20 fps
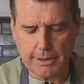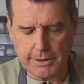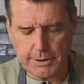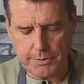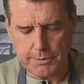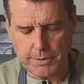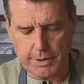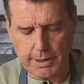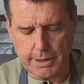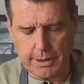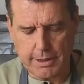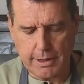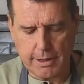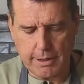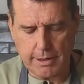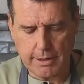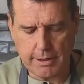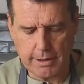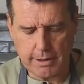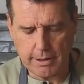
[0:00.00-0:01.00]
into a
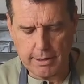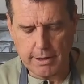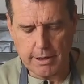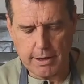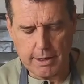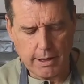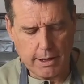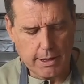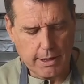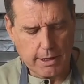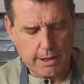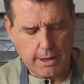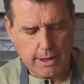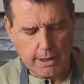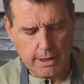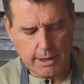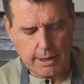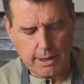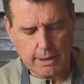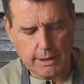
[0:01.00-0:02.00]

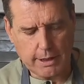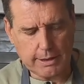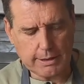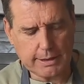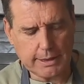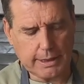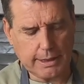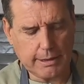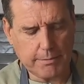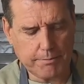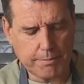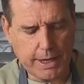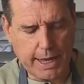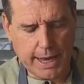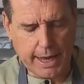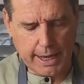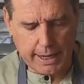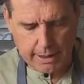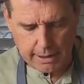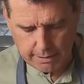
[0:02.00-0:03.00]
nice clean
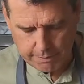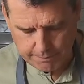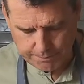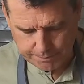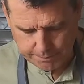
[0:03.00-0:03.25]
bag,